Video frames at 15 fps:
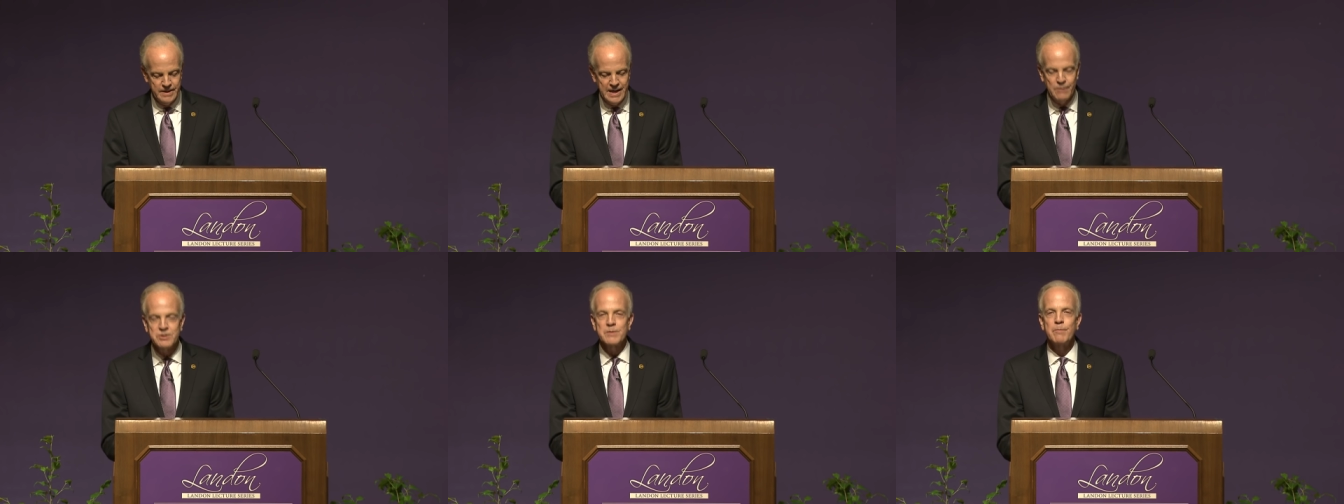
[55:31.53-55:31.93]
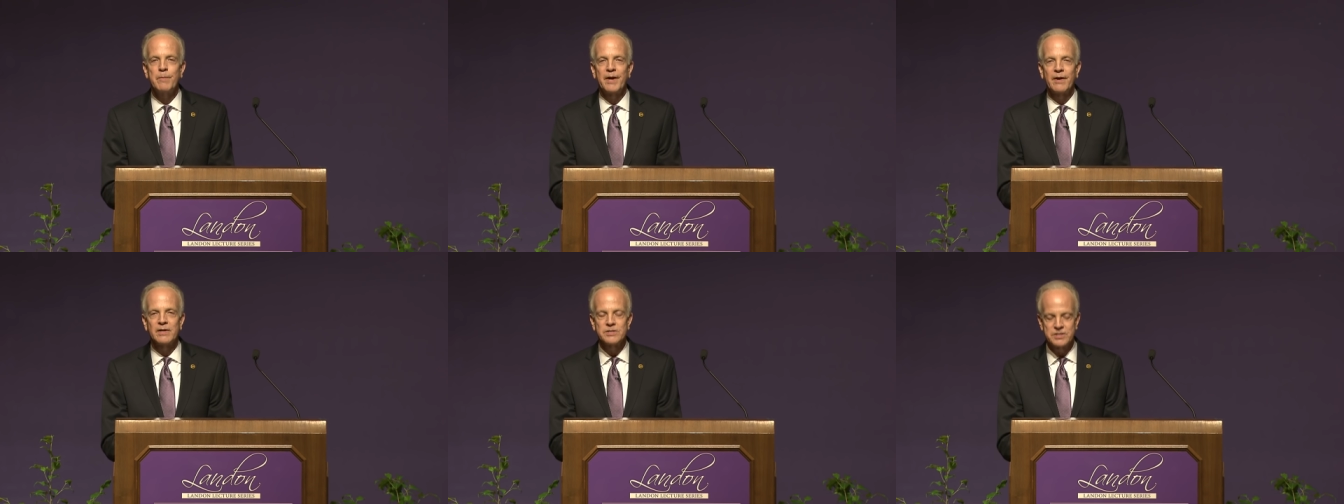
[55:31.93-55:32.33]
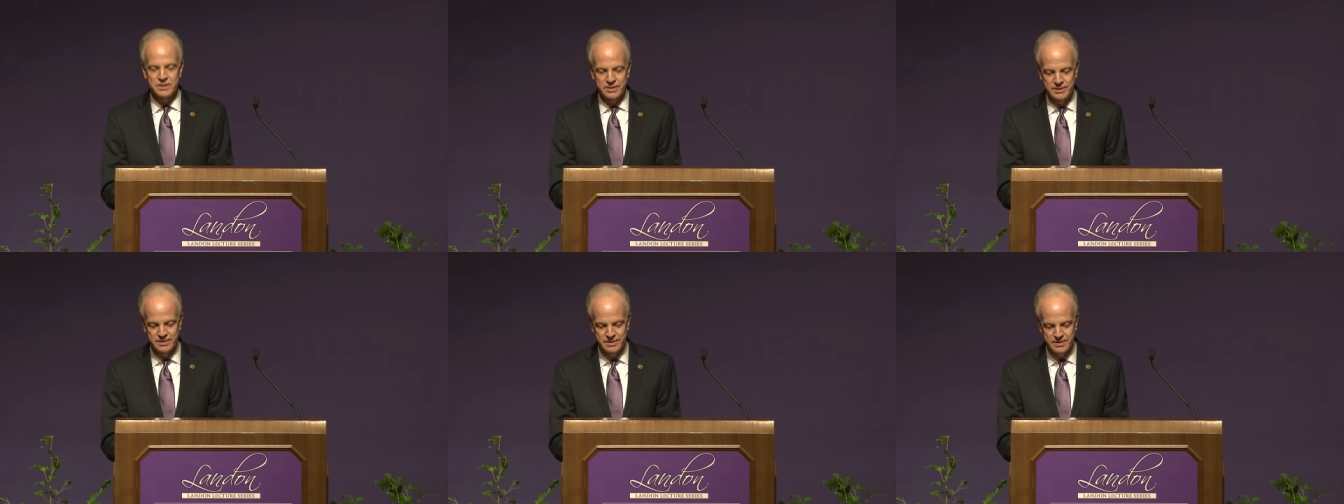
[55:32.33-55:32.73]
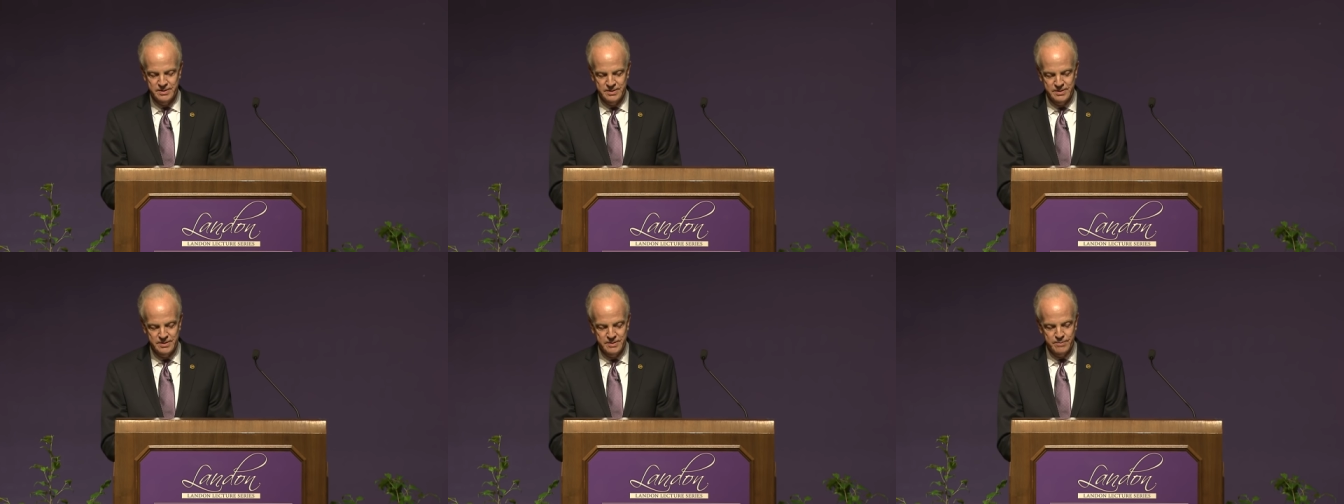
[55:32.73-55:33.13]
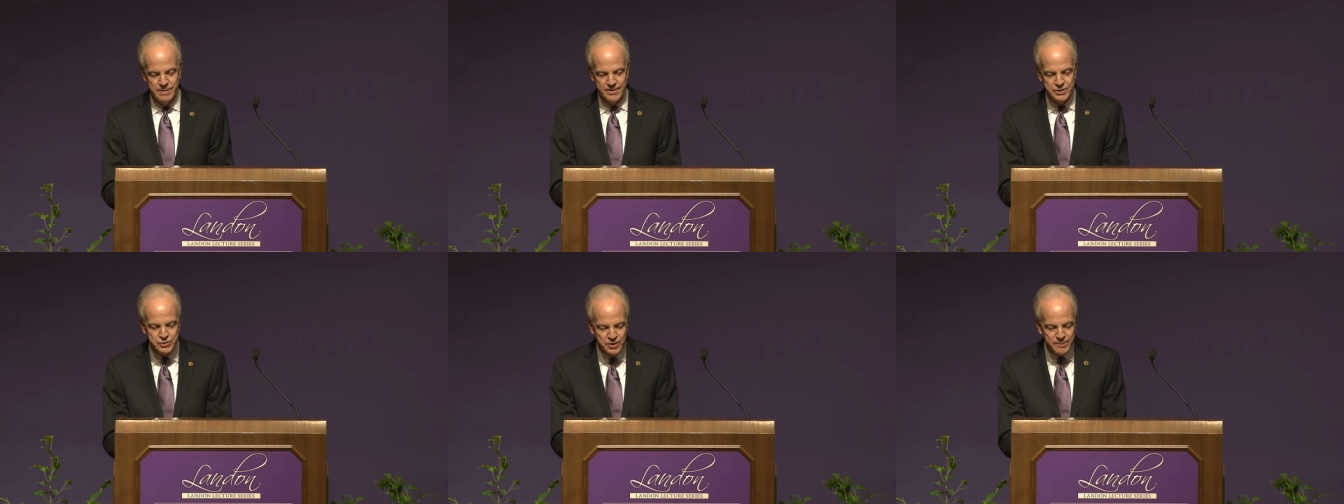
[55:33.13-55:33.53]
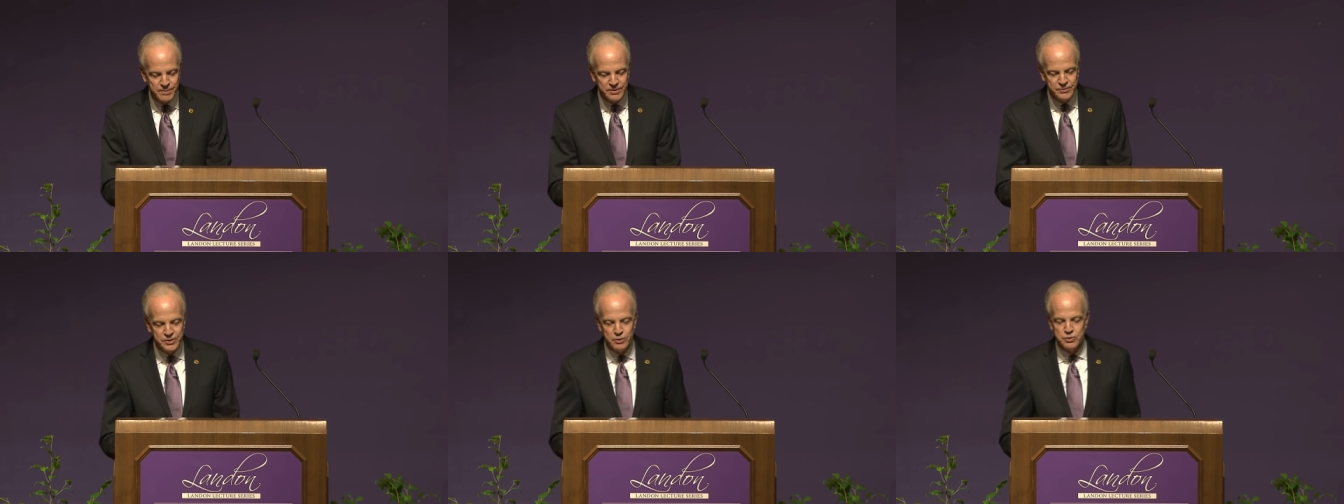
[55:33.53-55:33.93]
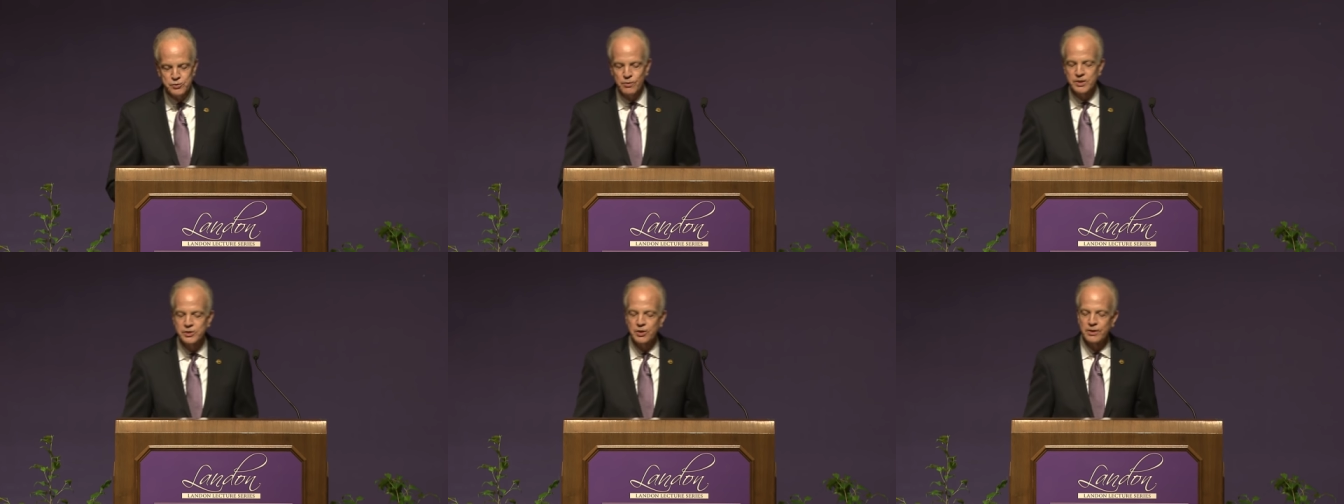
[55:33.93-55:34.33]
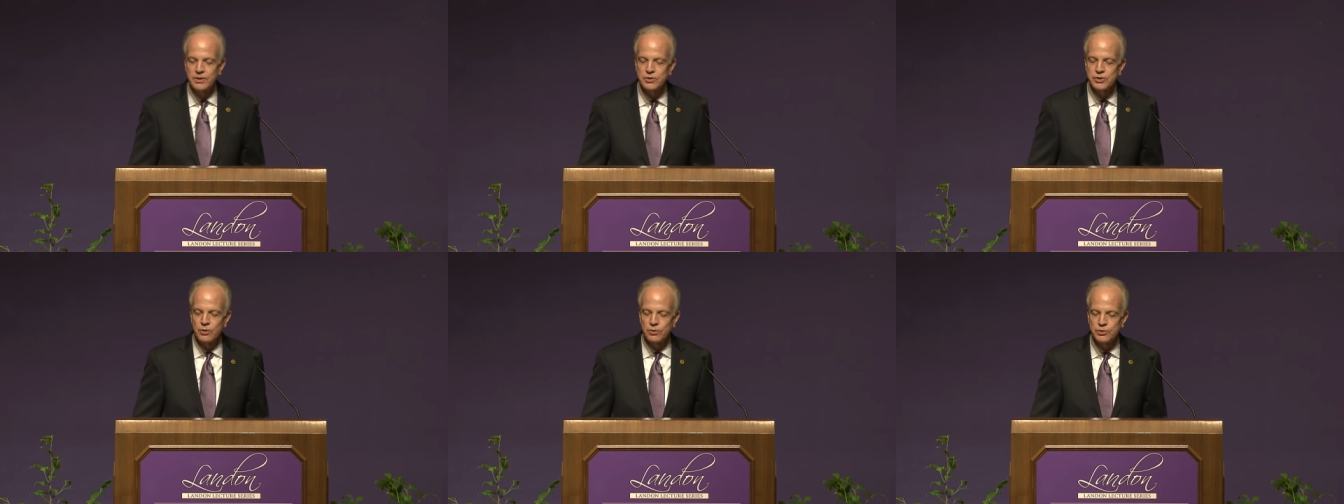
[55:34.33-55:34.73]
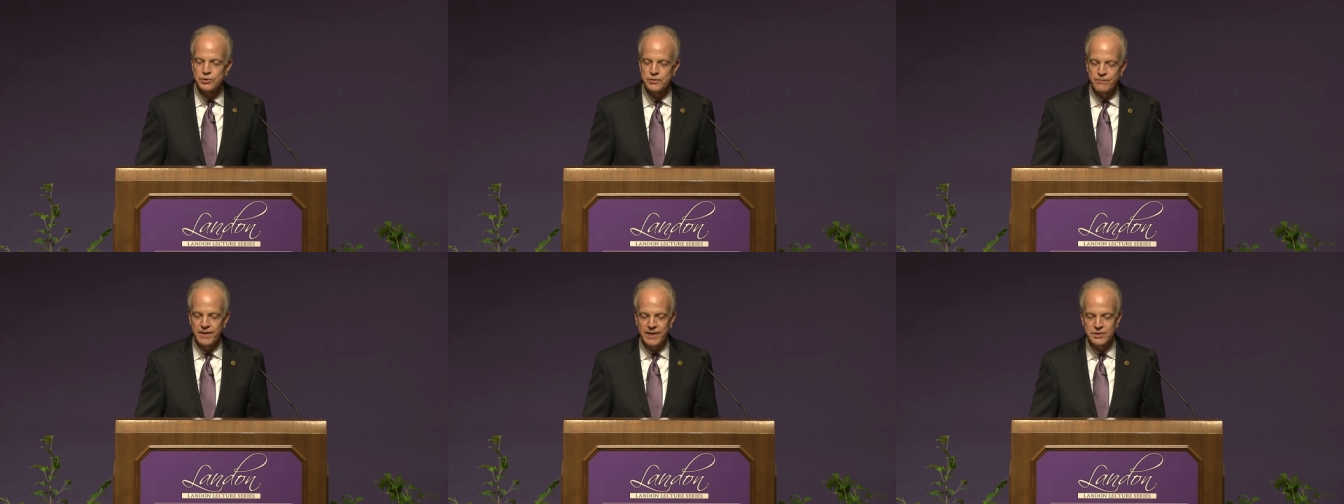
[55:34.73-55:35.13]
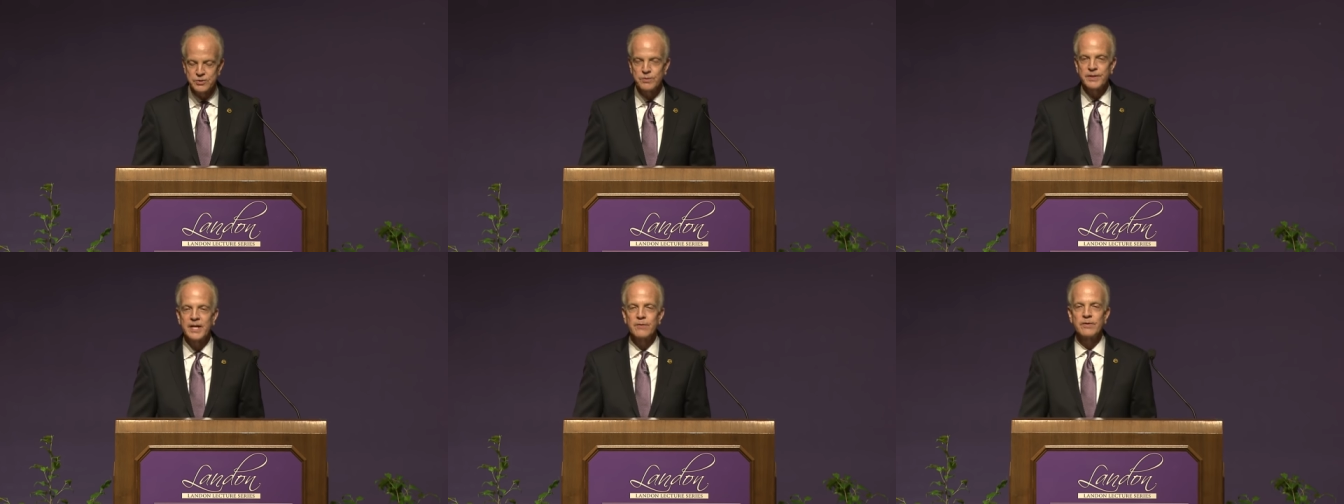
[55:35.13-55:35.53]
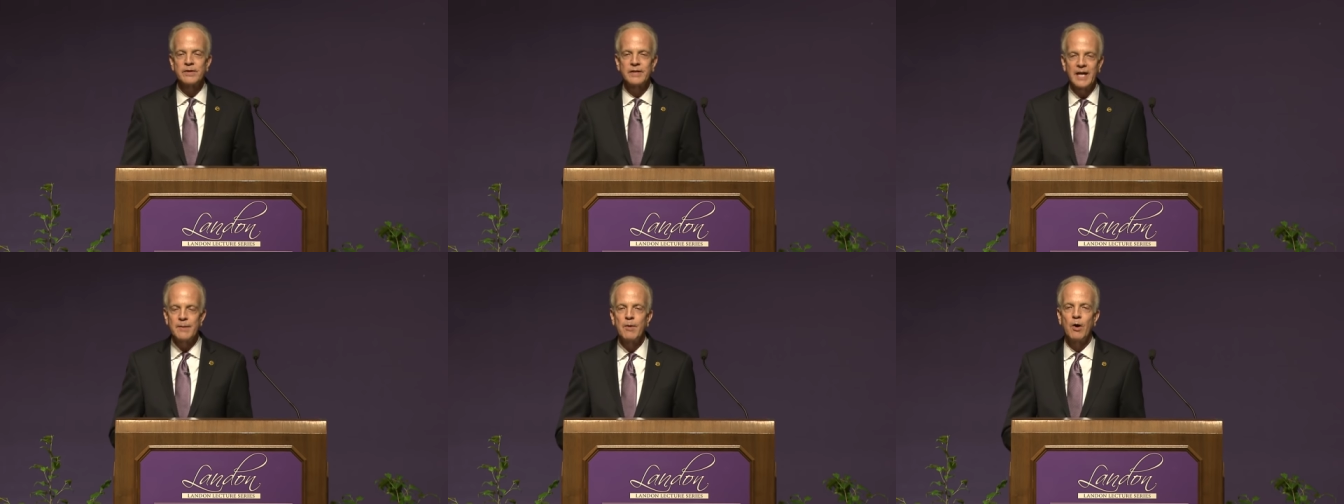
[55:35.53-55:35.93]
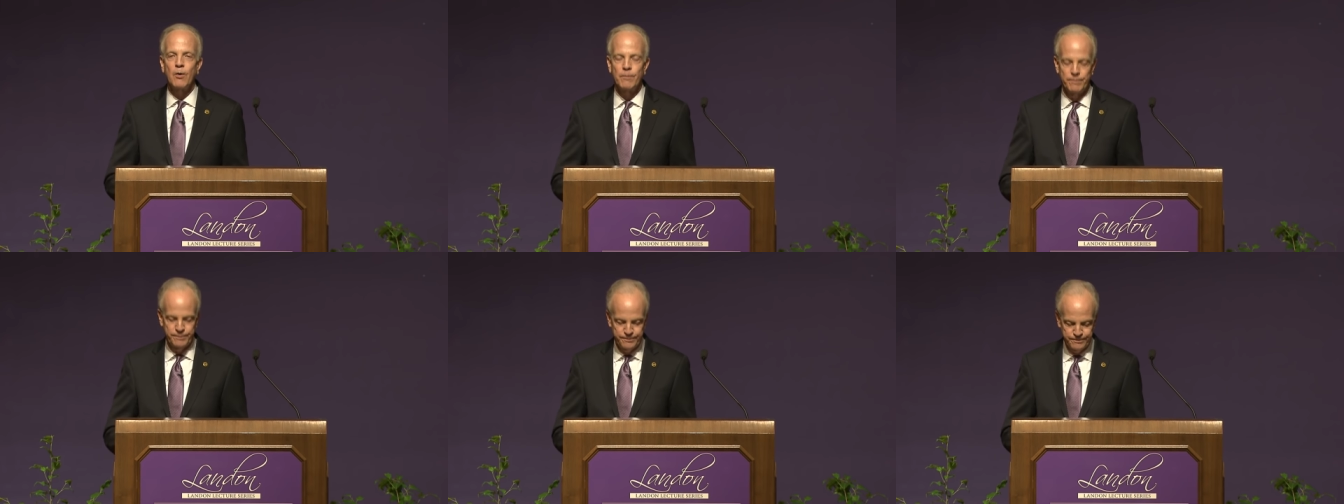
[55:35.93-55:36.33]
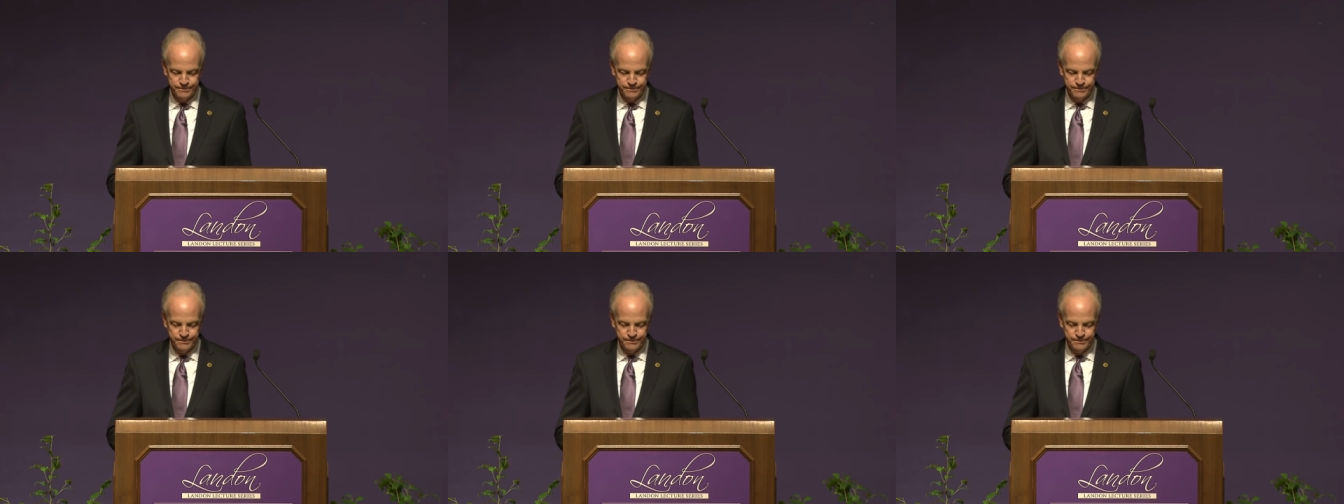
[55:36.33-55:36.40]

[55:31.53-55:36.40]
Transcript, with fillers: I was embarrassed by the treatment those returning soldiers faced when they came home.